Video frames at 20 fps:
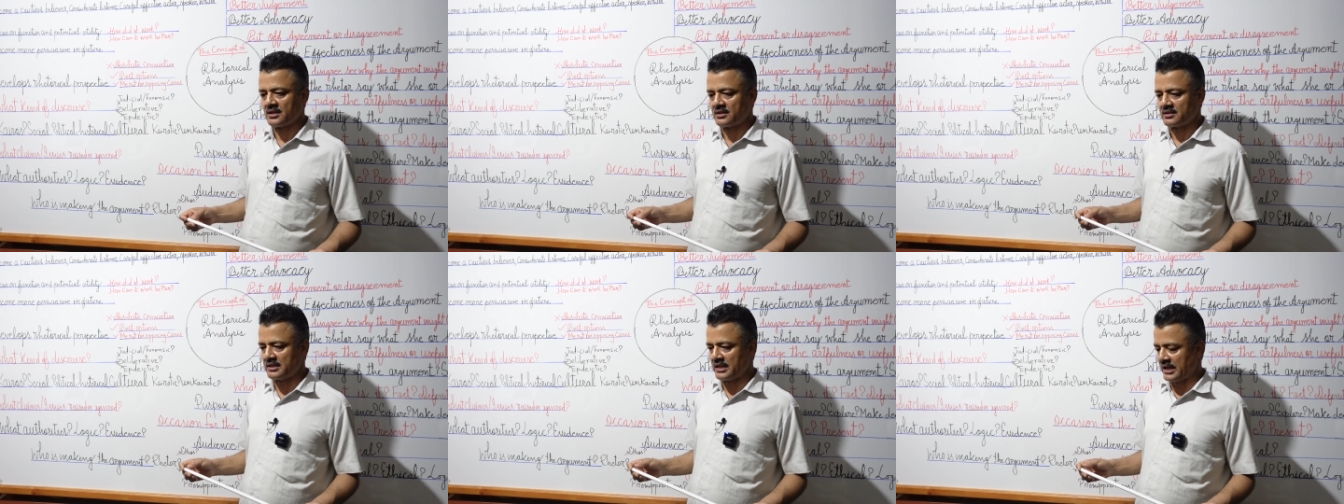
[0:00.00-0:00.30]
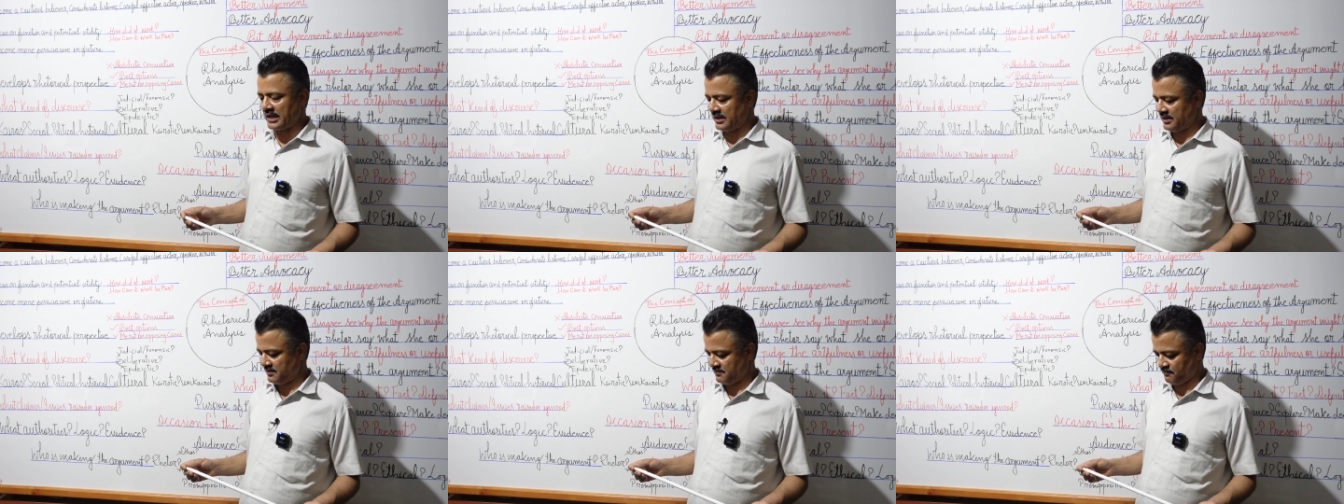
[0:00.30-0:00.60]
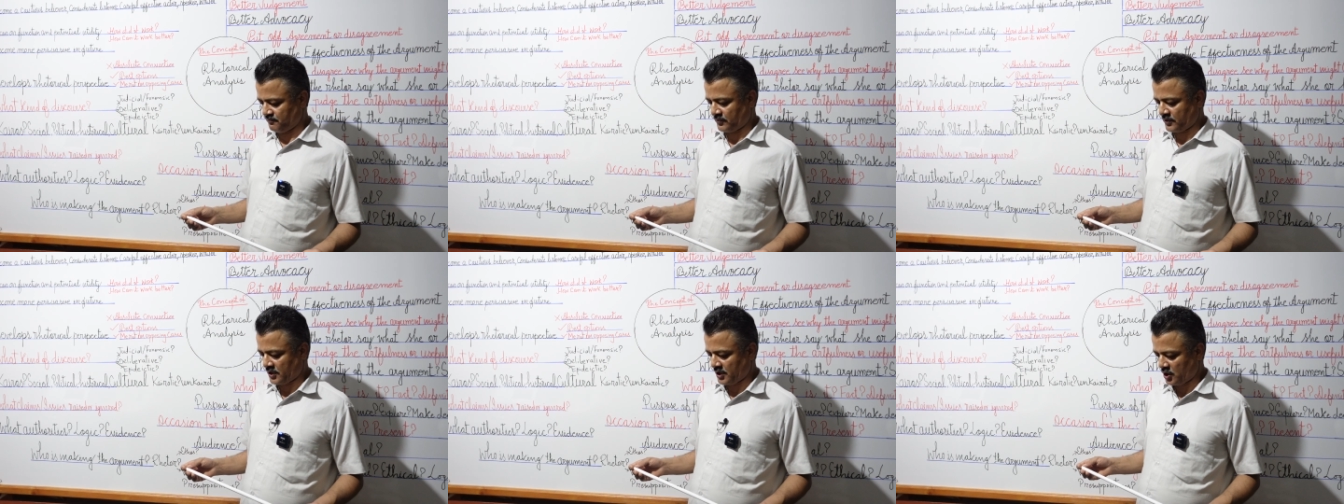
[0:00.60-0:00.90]
then
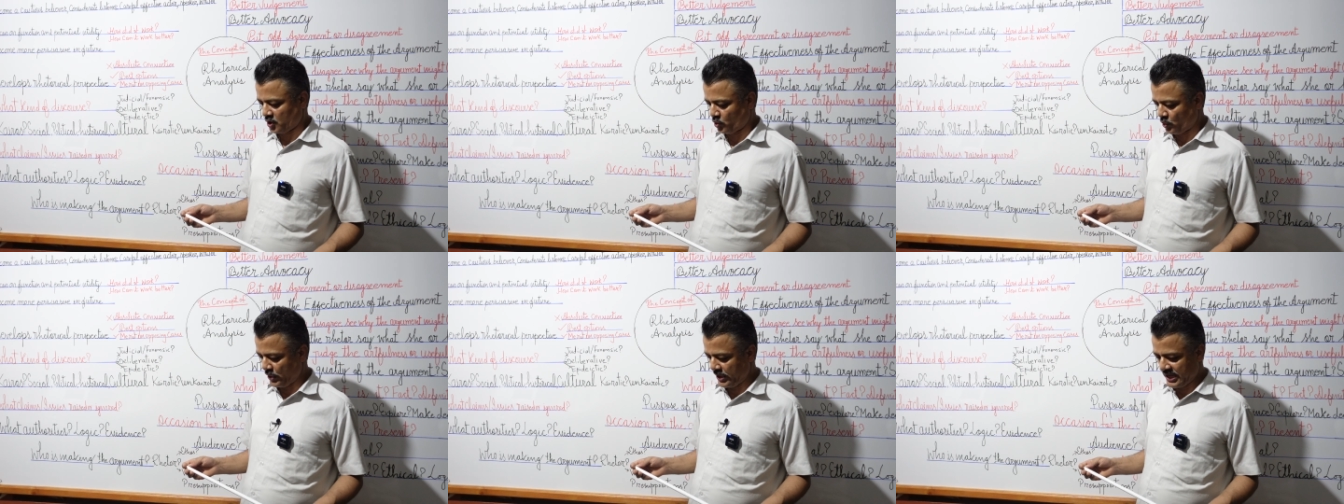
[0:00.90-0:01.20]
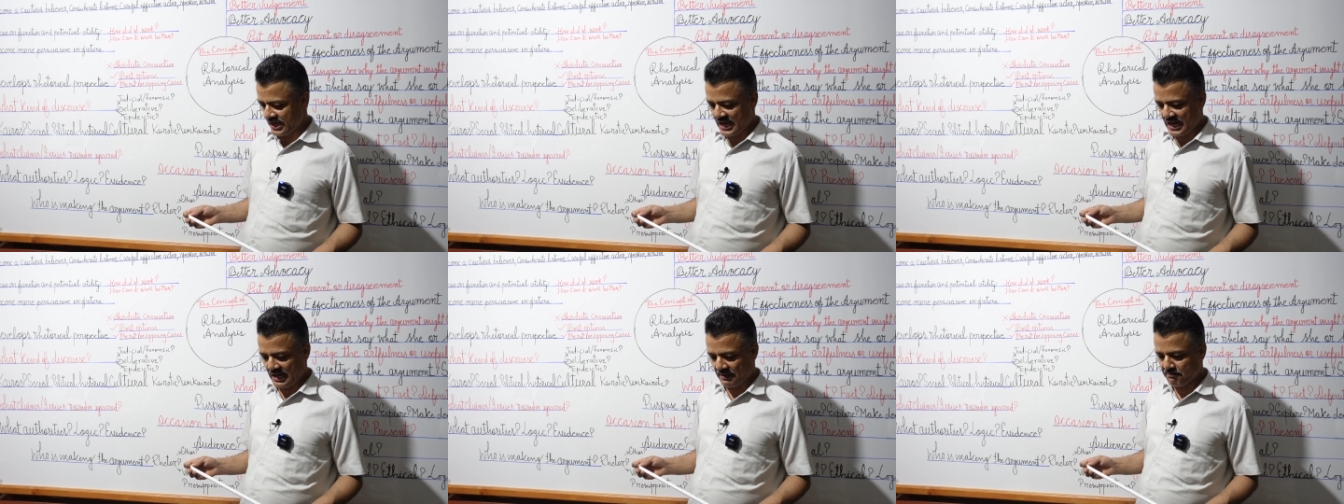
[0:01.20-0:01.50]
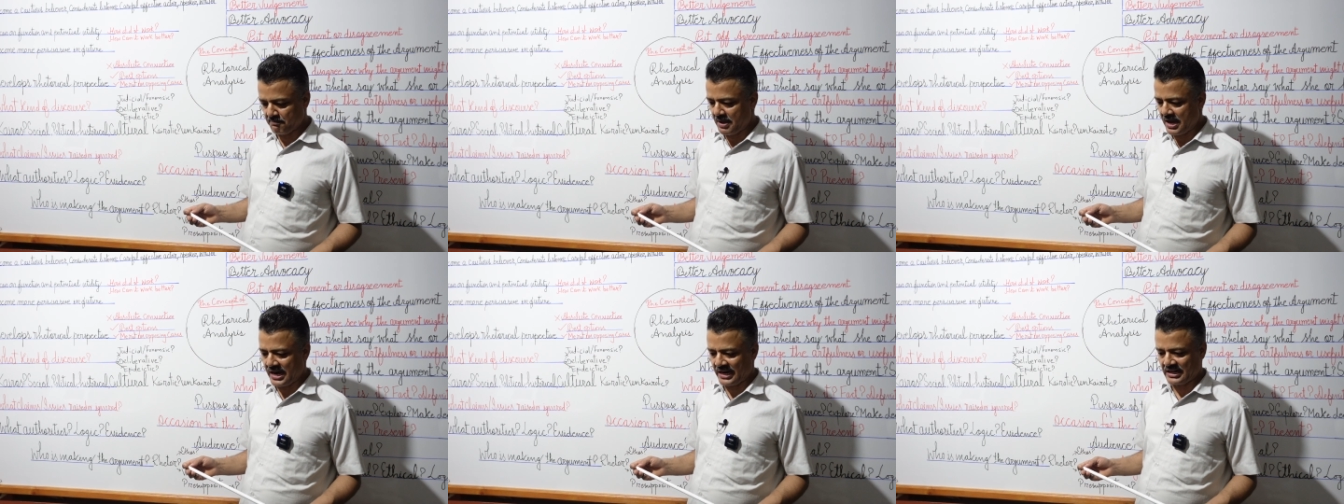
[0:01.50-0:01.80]
we
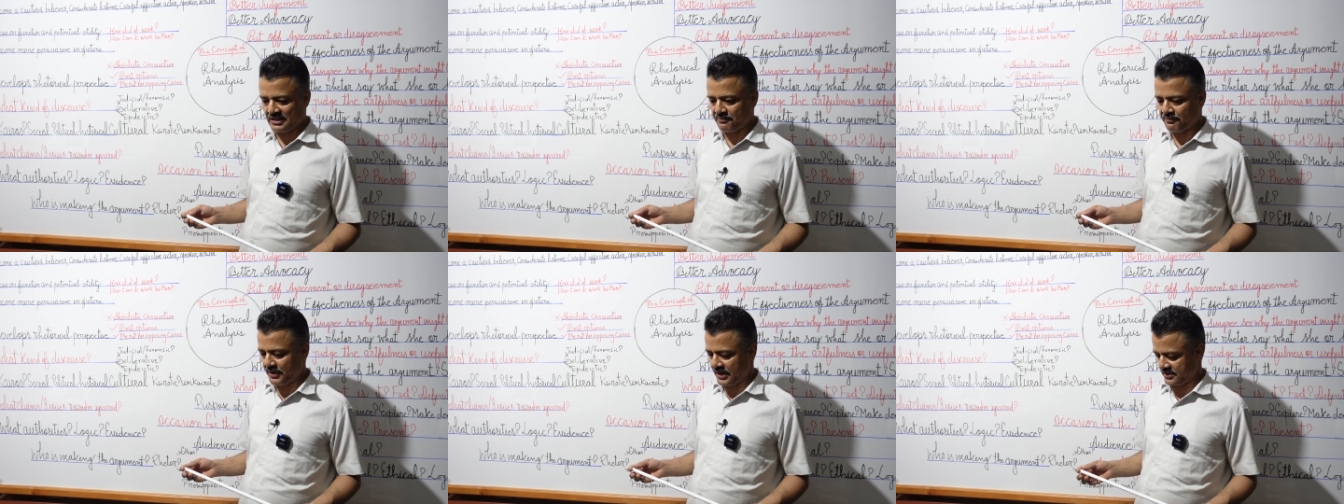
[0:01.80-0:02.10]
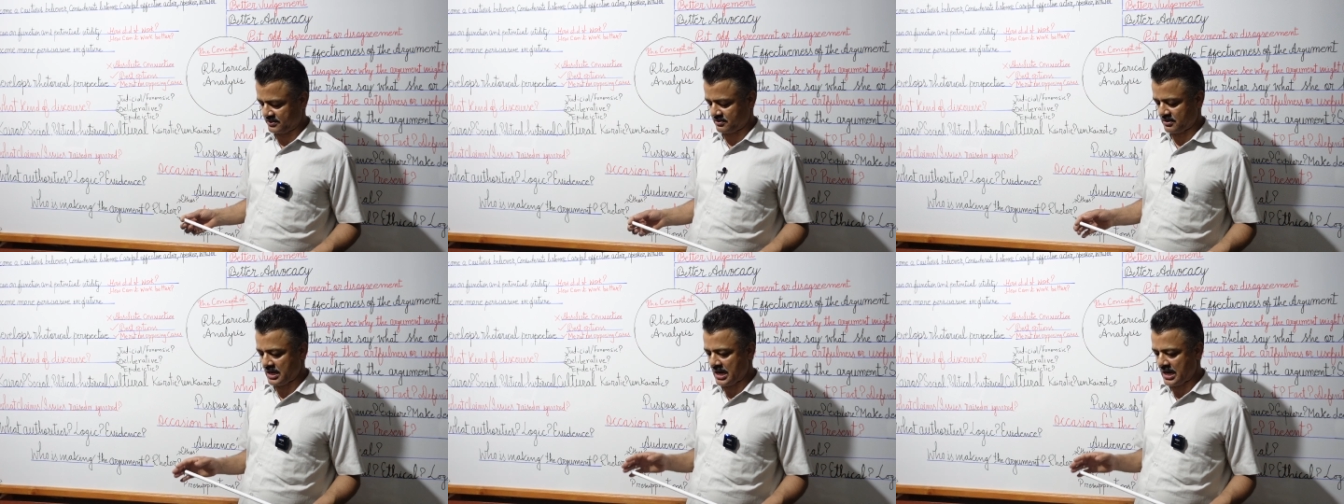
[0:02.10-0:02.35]
have bad effect.